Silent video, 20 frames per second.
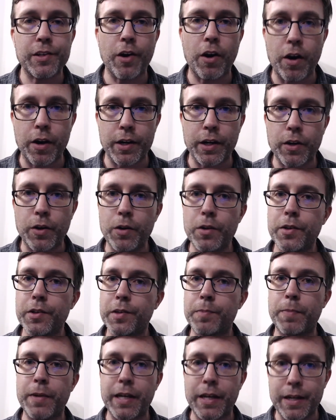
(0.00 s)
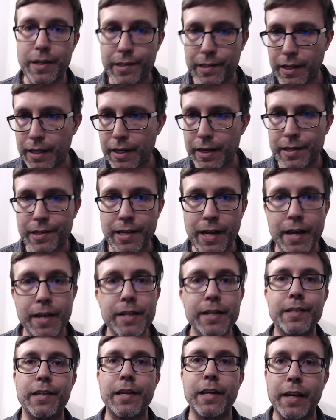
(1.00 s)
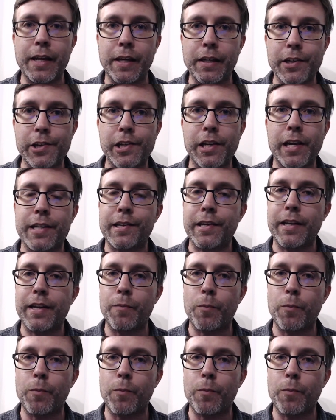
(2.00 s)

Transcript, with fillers: articles because like i said it's an english lesson